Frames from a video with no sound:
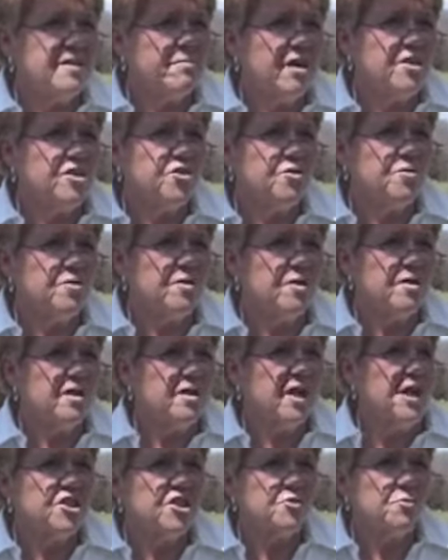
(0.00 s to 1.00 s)
I'm not sure.
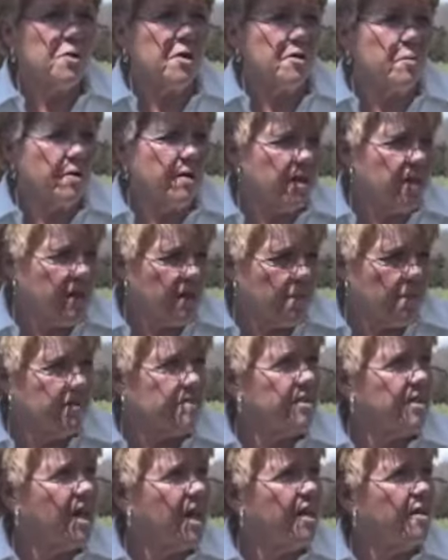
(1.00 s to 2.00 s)
I just really wanted to come
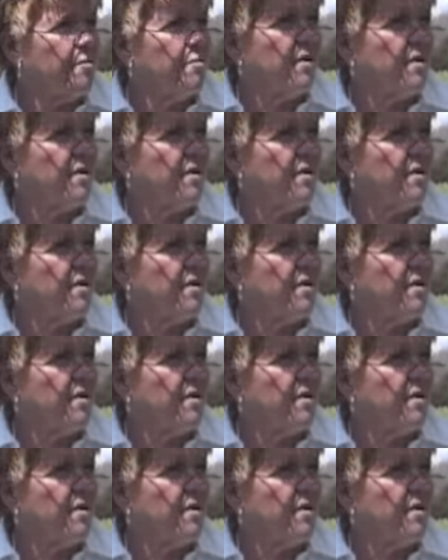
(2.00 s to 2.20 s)
out to kind of